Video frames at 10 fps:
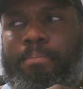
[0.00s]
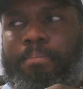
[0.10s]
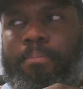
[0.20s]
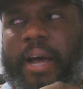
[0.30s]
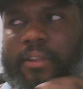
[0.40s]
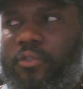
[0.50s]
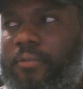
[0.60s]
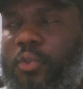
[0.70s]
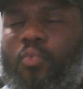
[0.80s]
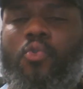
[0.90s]
parts of
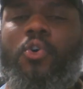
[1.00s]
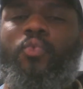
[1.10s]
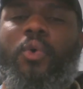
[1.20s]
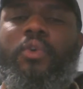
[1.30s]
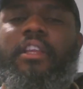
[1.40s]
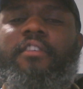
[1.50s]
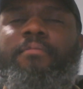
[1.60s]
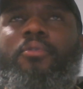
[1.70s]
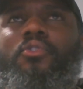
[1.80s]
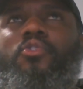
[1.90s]
the world where we live,
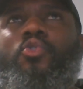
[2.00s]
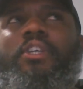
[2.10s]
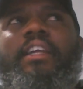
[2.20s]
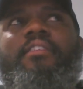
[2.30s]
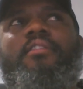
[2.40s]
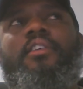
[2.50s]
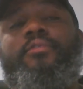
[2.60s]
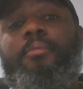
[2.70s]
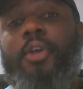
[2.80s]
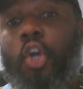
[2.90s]
but looking at things
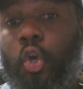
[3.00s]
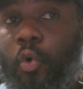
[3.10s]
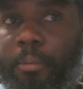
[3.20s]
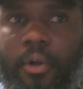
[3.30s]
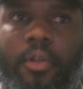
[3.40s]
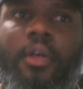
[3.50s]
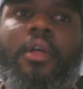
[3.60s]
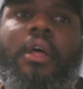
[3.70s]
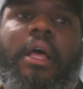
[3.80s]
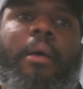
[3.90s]
from a global
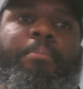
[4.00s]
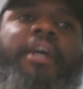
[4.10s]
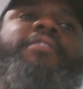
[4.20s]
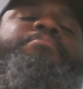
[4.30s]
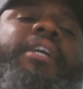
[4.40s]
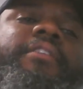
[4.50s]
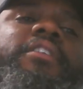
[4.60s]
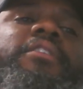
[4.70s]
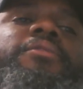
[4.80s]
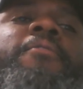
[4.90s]

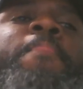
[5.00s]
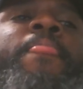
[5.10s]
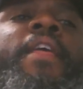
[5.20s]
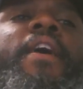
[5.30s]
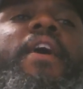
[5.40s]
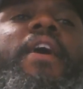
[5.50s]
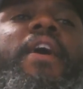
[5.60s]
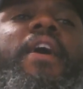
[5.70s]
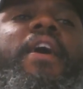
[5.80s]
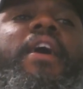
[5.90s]
perspective.
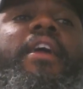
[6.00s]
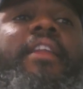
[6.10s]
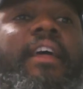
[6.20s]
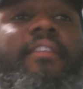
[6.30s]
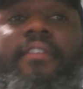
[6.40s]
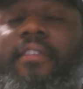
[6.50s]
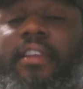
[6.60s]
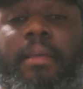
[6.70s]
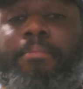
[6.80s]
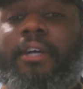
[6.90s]
It has
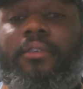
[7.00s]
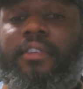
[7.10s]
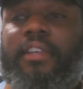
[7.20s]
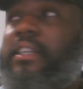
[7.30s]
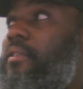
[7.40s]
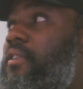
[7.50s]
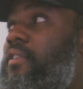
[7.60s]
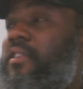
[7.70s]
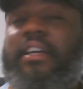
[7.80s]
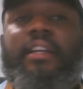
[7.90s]
the impact of this activity
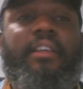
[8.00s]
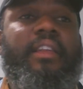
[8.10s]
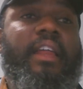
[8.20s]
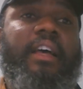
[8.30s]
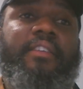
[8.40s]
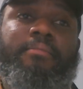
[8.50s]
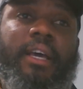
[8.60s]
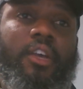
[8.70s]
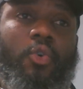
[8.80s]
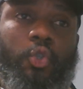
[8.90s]
is that it enhanced
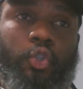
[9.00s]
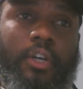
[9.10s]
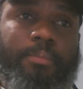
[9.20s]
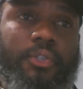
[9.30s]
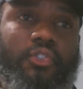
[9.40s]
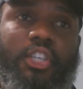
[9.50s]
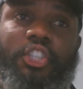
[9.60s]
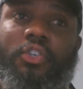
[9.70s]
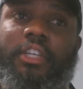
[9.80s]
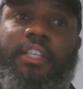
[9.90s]
my cultural
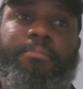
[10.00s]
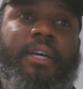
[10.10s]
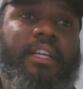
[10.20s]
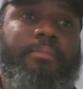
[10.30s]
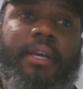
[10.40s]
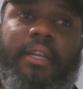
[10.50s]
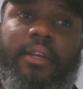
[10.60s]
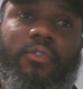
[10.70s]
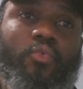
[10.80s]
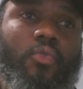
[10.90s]
appreciation, expanded my
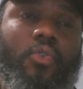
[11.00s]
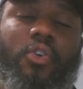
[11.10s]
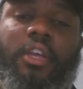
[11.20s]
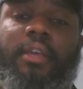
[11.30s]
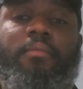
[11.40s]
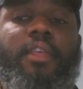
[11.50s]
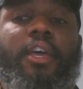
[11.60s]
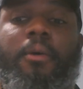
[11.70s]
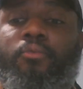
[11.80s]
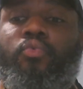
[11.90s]
network, and
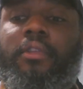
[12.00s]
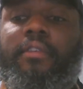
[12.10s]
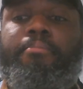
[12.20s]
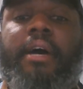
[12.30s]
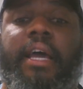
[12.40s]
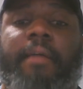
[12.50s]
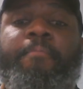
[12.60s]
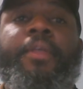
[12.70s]
helped with my